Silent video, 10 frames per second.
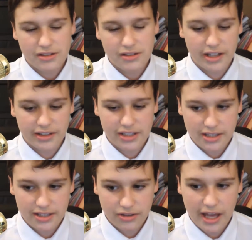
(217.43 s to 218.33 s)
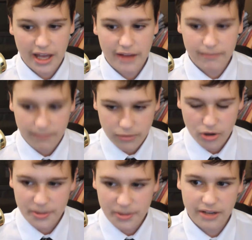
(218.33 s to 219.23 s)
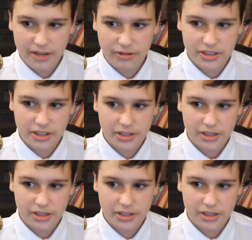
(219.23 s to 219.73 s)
Like, this year is going to get proper serious, you know,